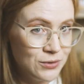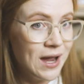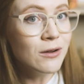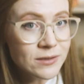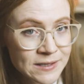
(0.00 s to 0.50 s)
new
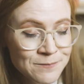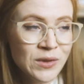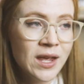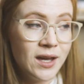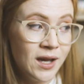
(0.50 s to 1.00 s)
house,
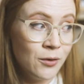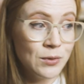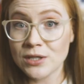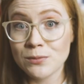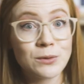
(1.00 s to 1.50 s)

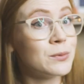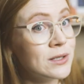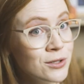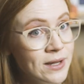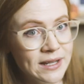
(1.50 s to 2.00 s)
which is what
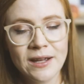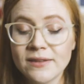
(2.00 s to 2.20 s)
we're doing.